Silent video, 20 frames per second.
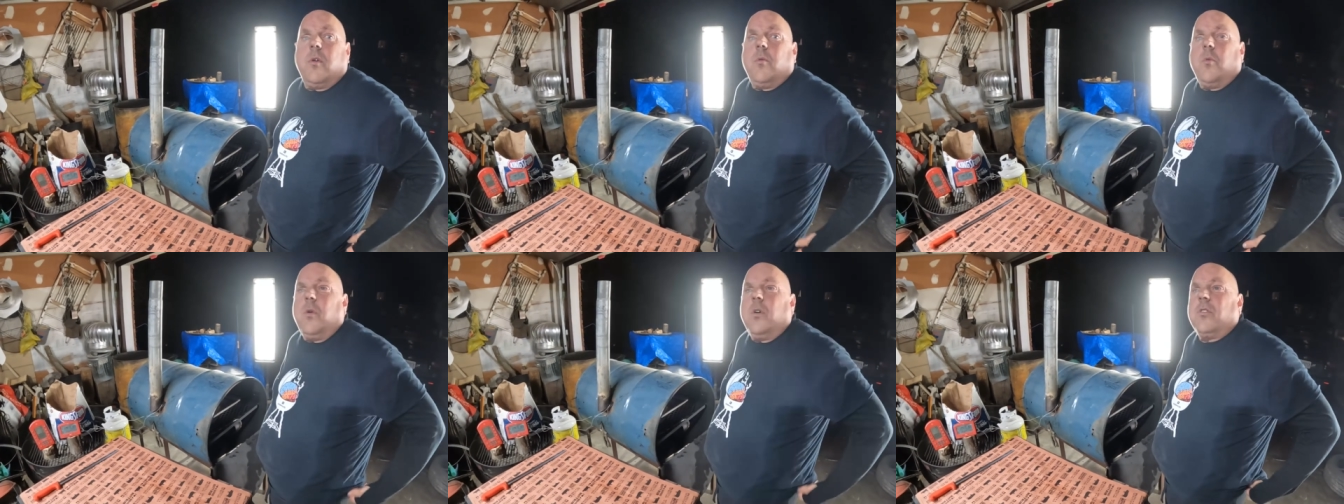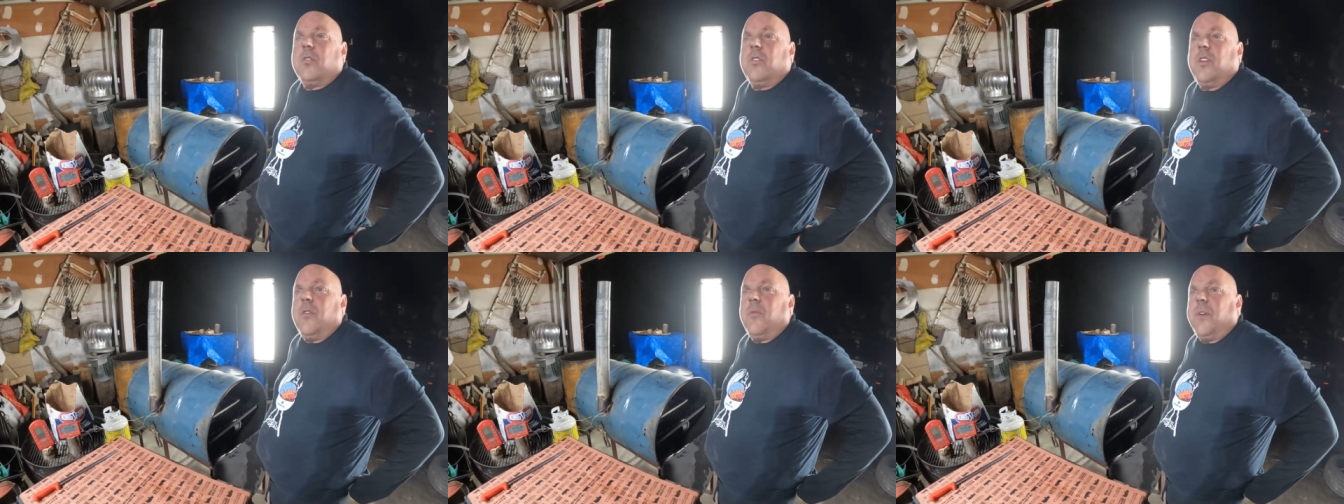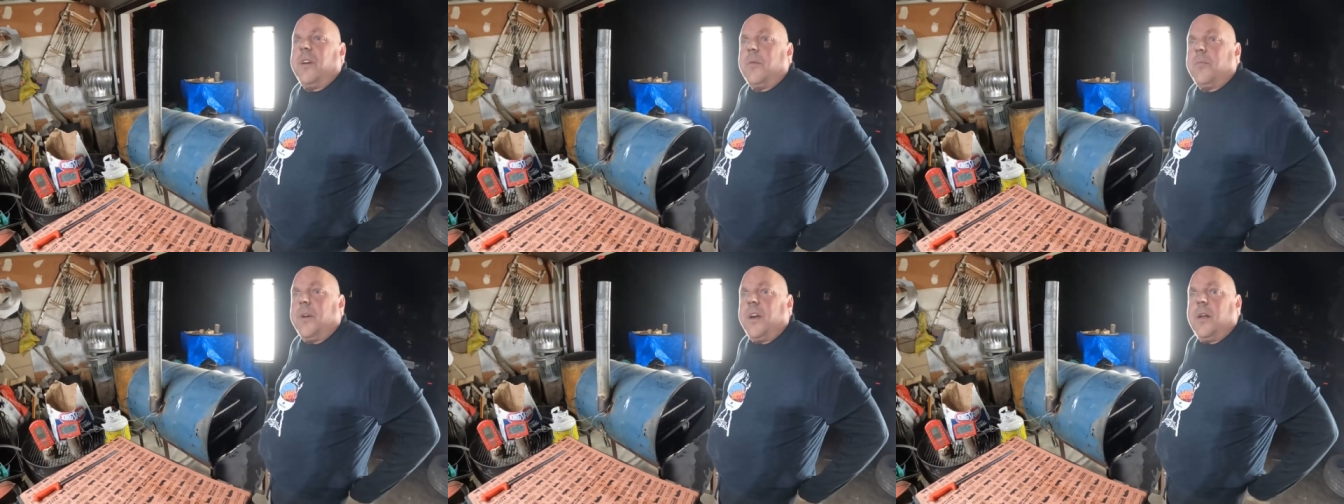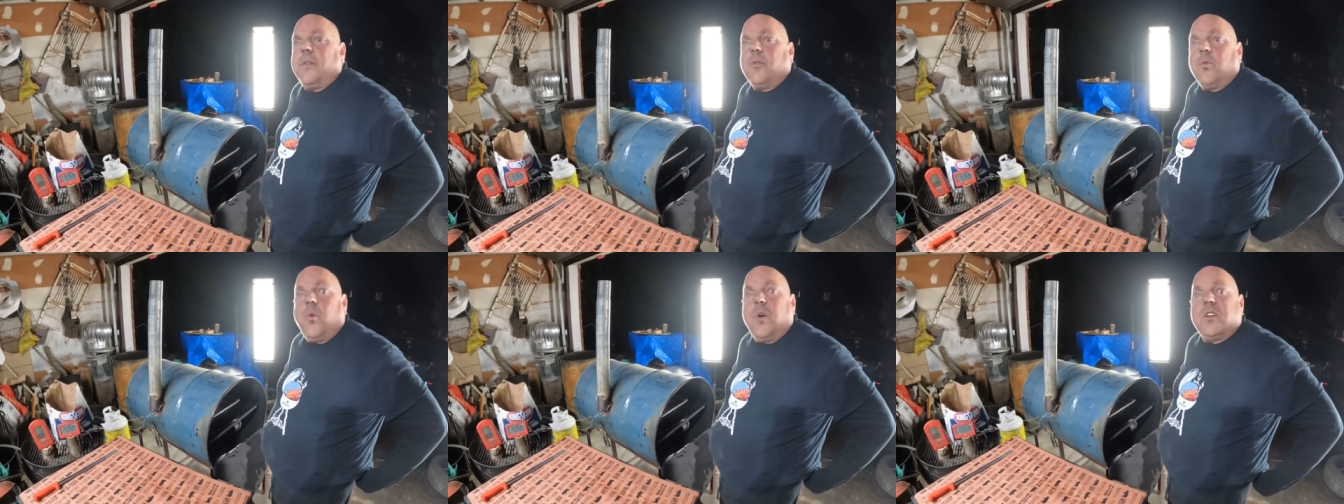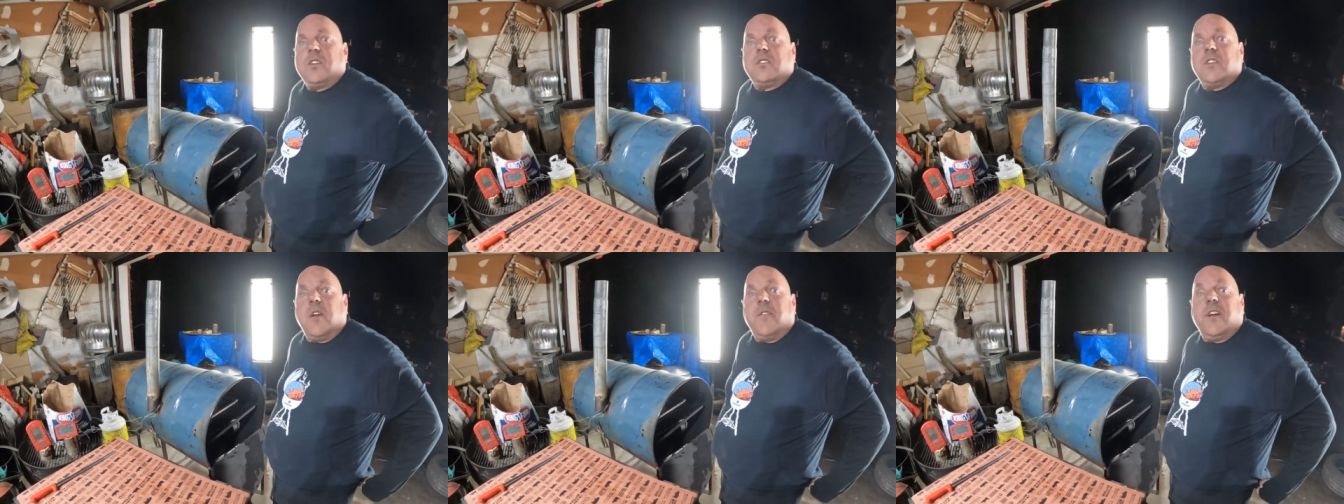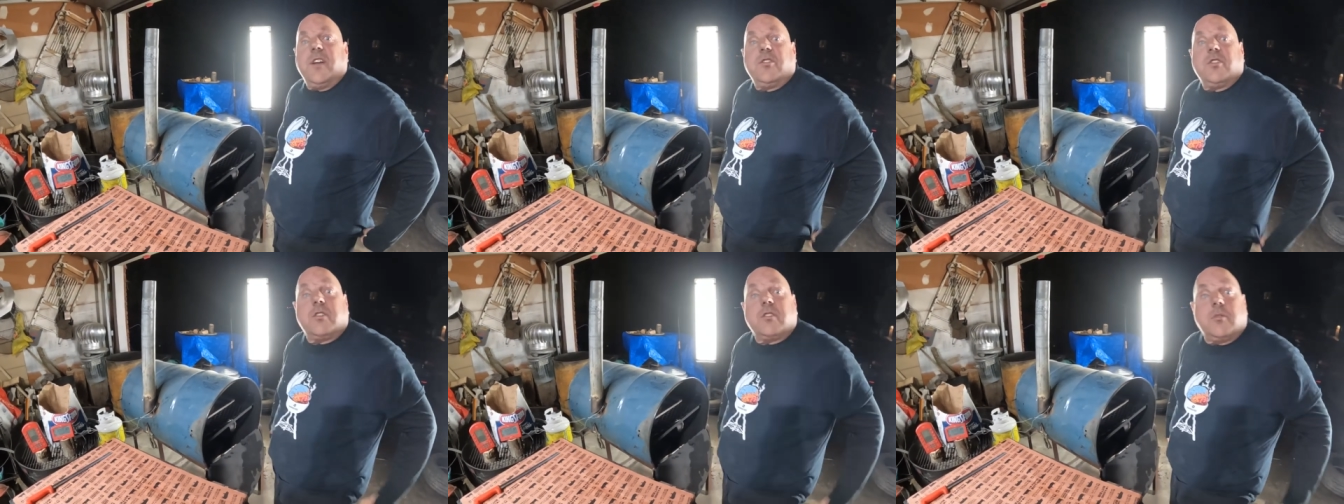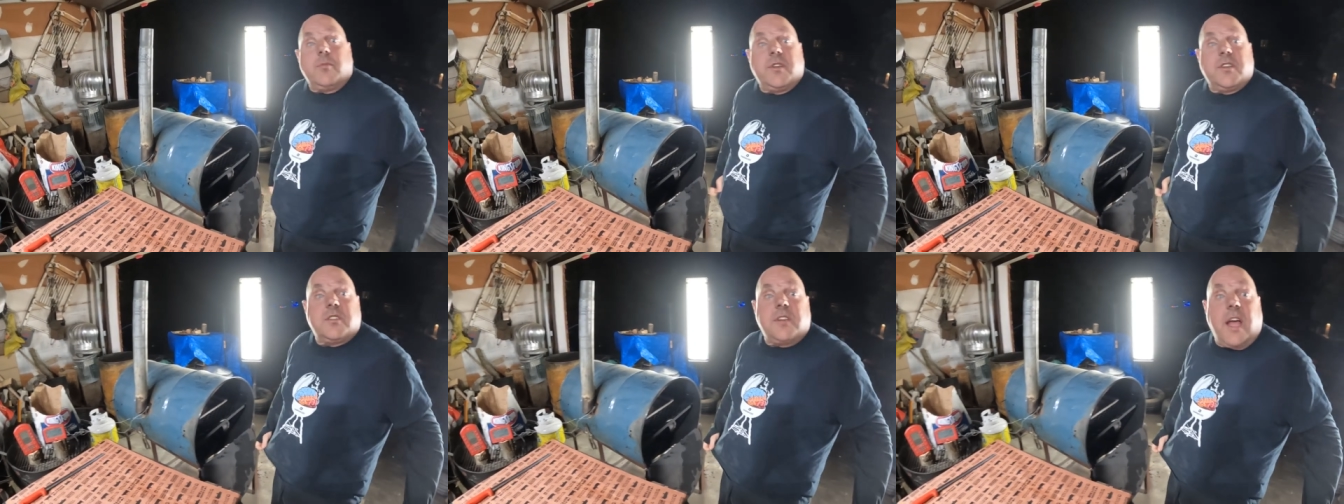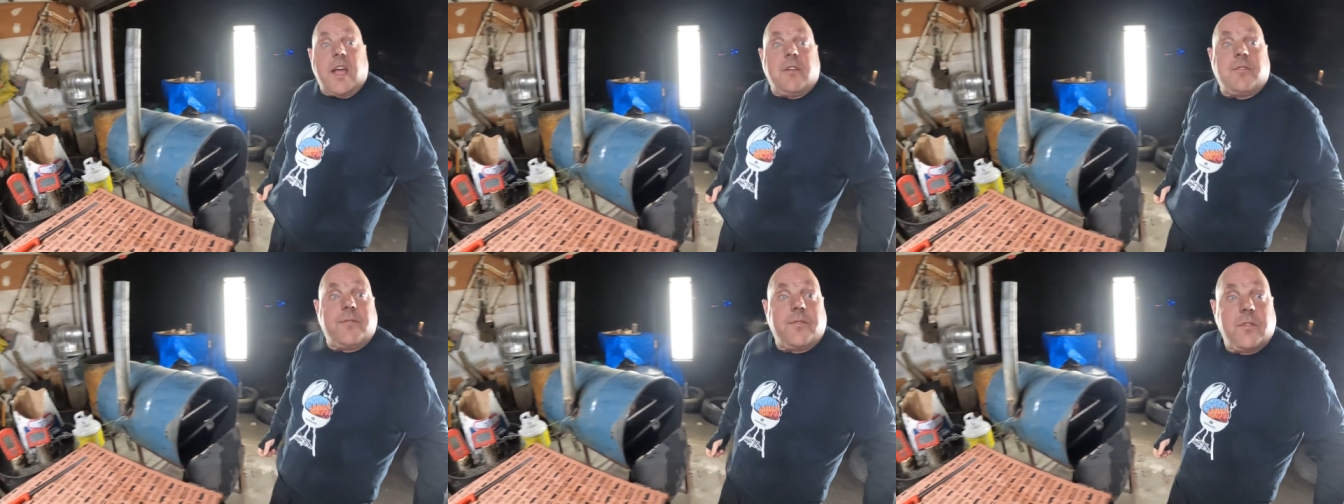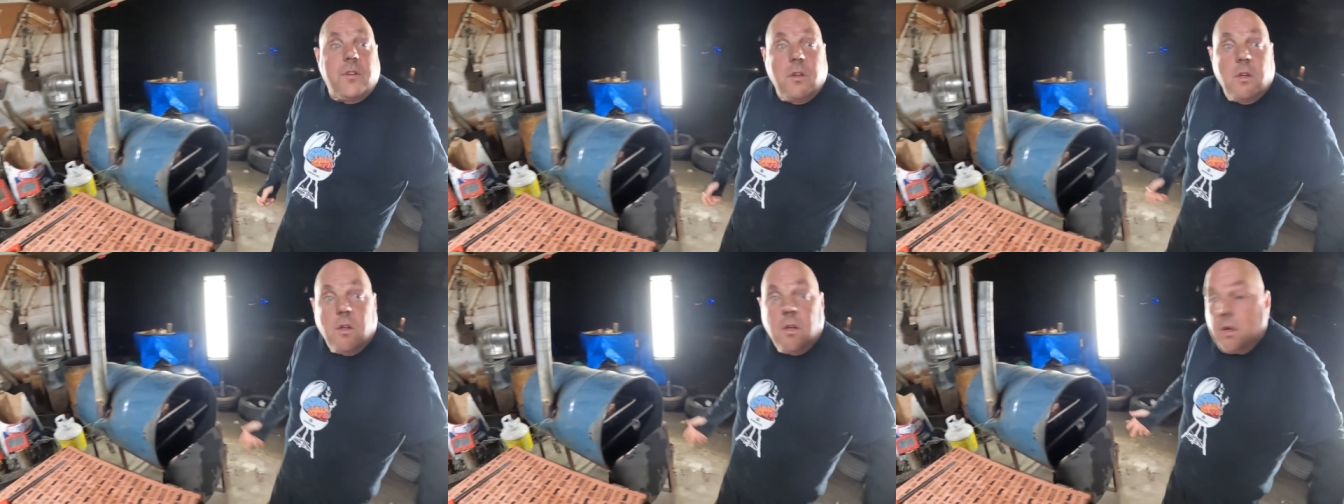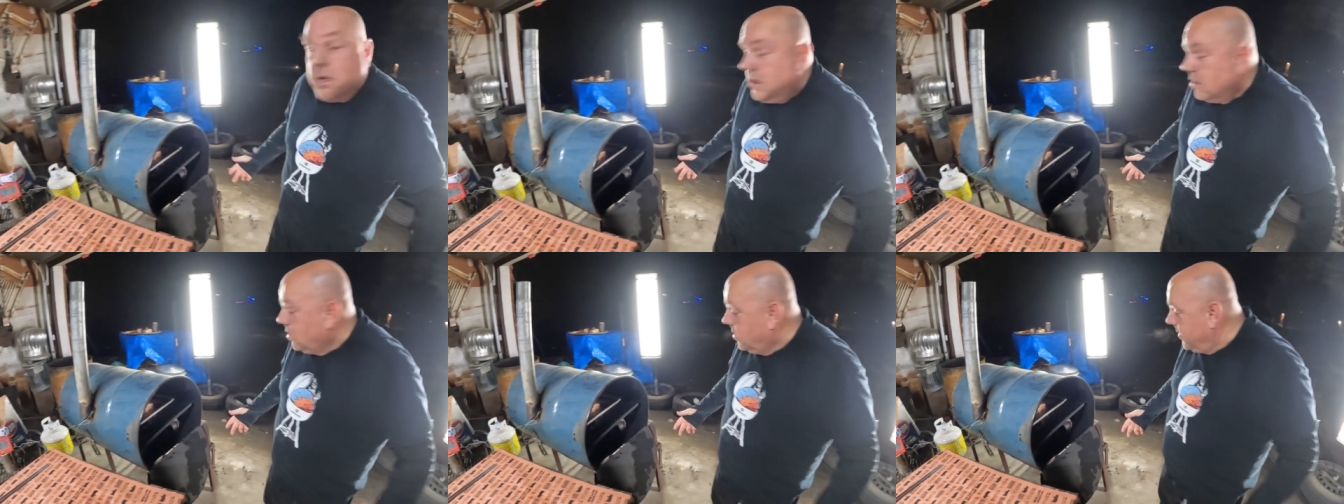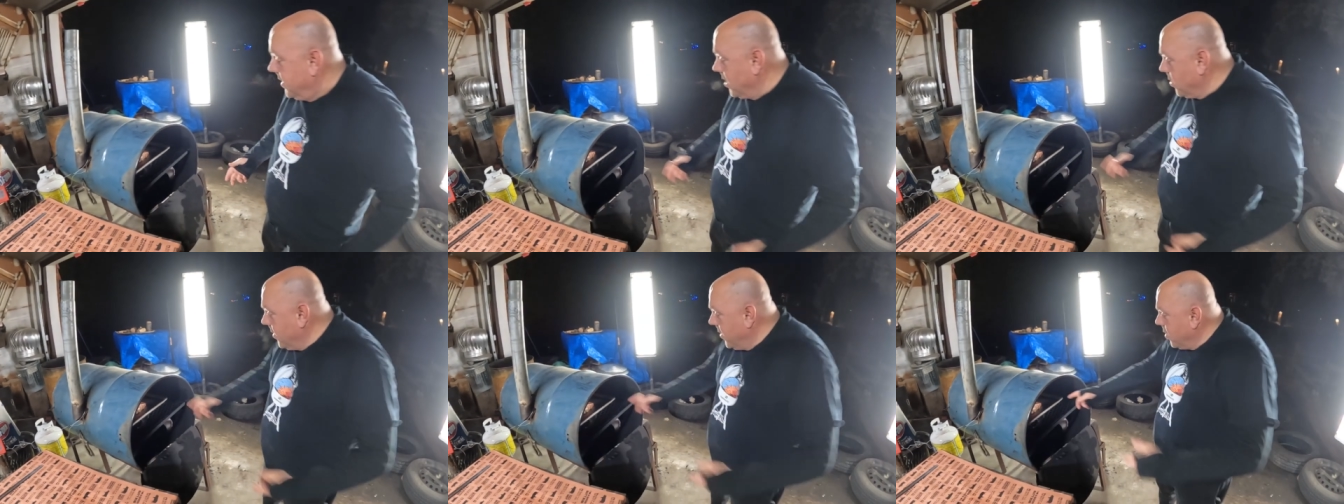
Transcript: We'll see if we can bring out the 170 just to be safe. You know what I mean?